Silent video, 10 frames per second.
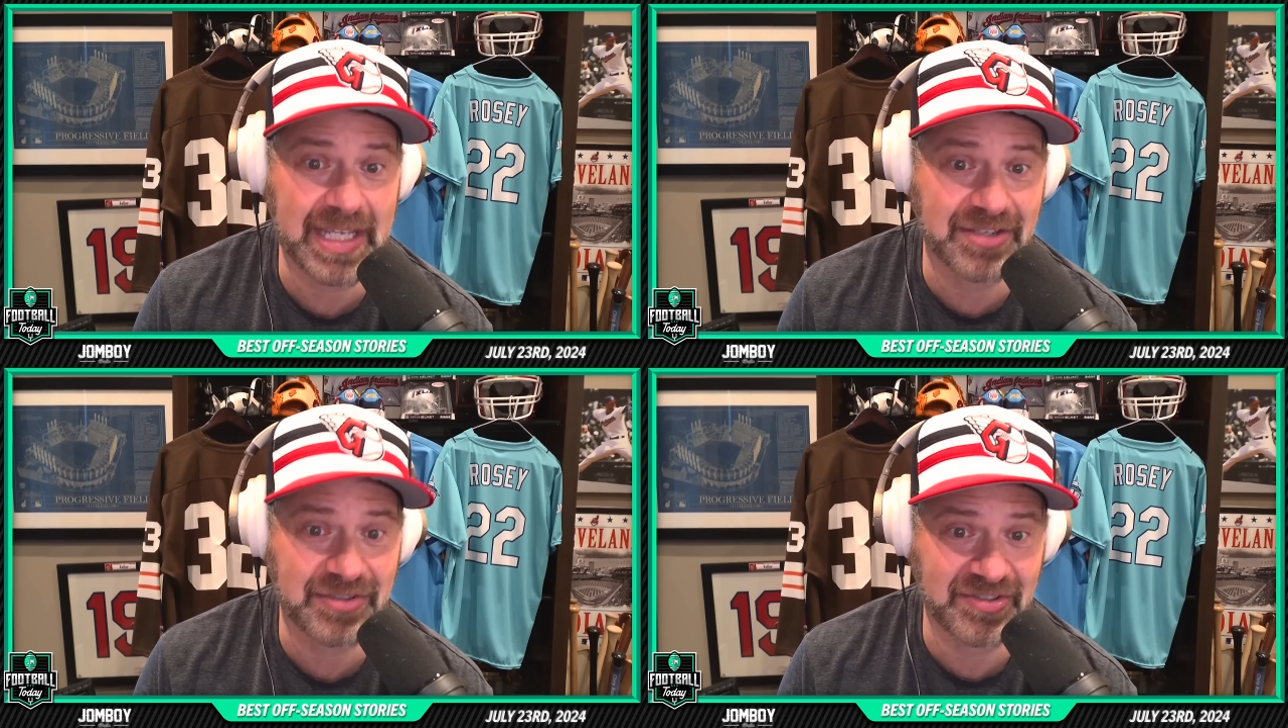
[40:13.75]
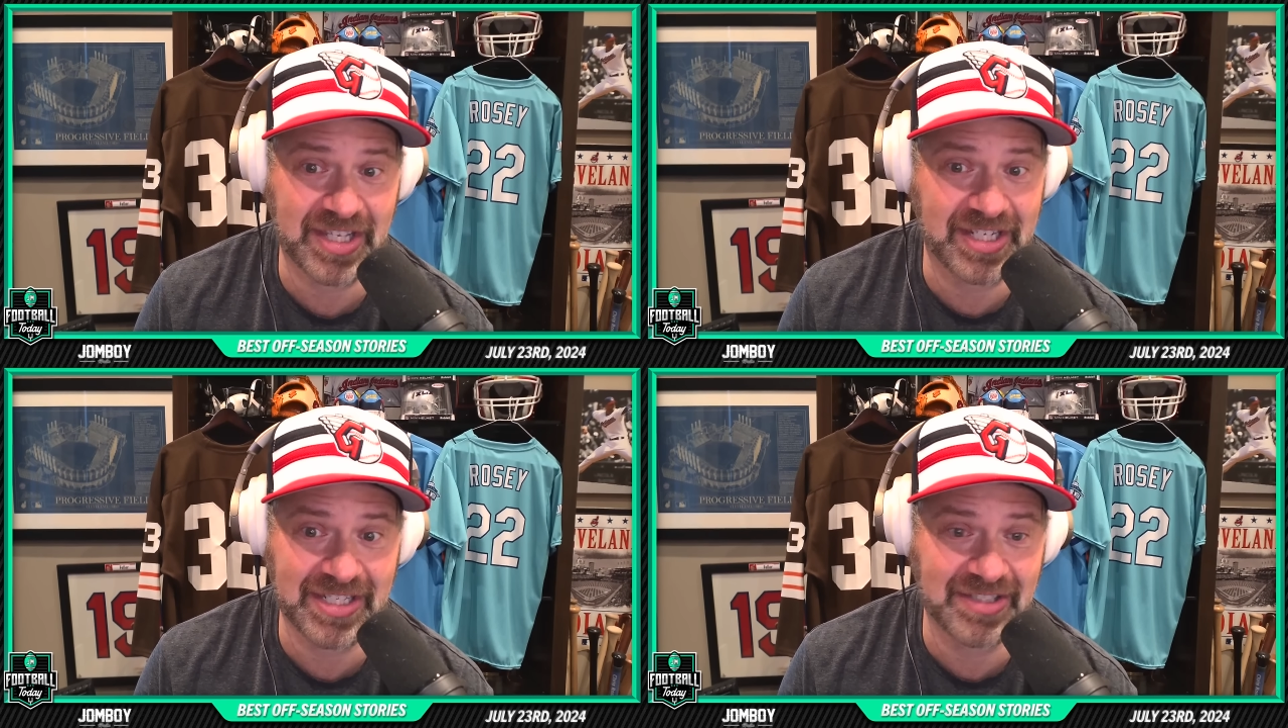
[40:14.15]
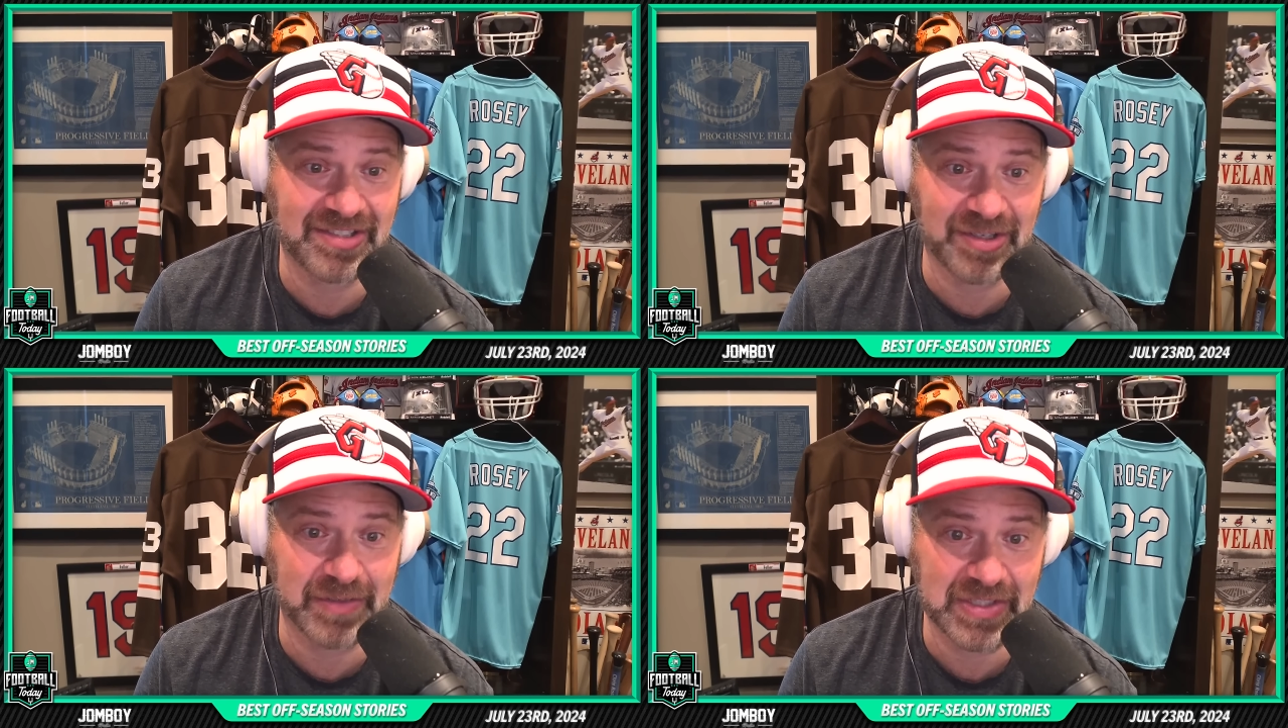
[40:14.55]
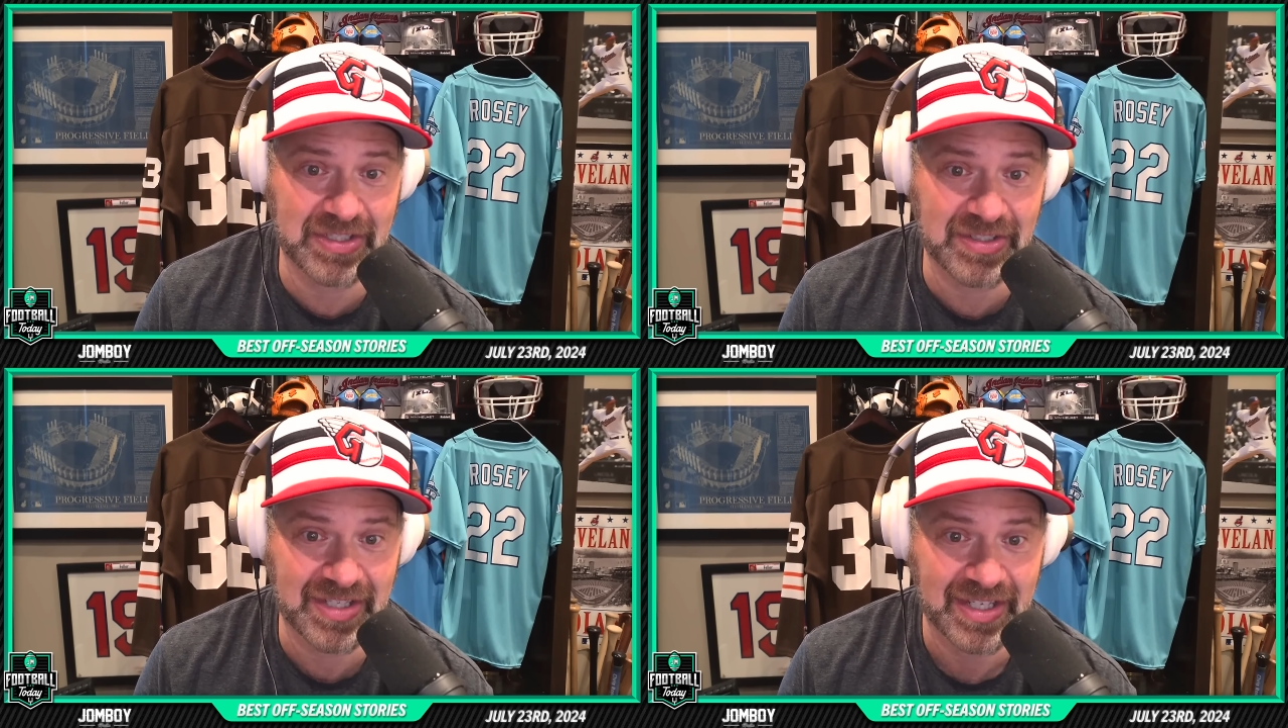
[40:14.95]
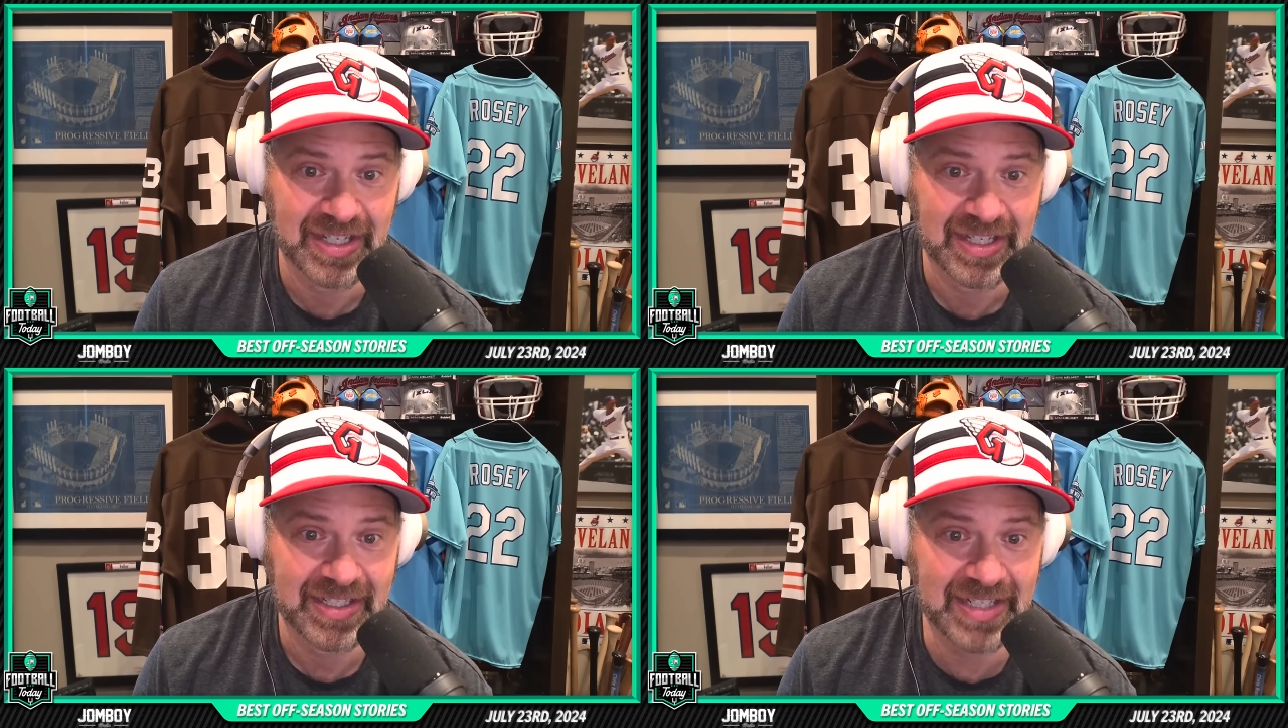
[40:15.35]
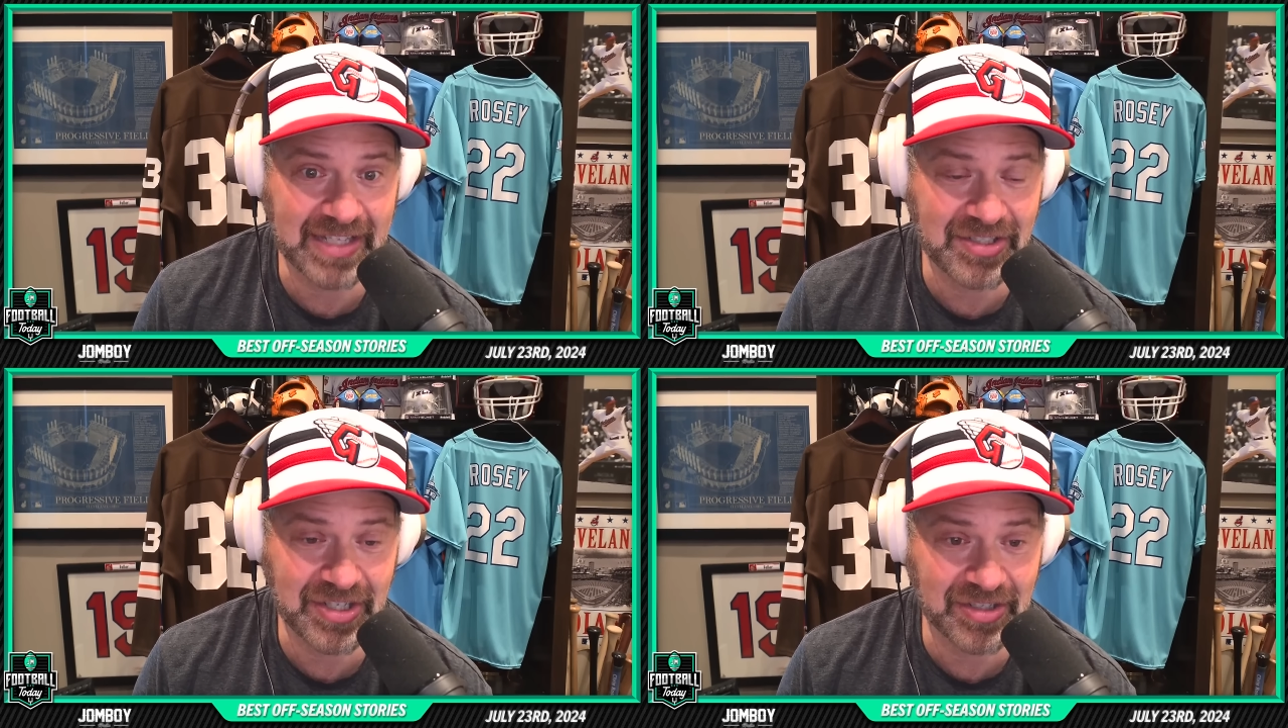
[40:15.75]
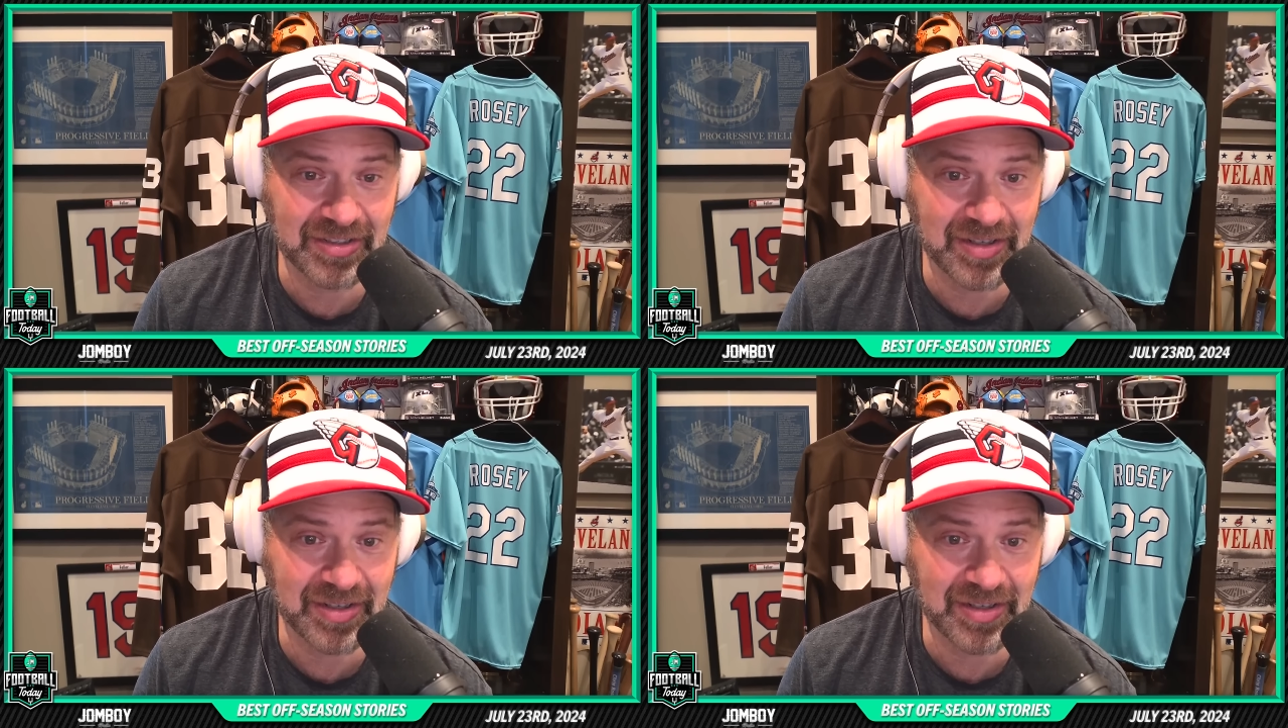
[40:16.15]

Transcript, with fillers: interested in his services next year.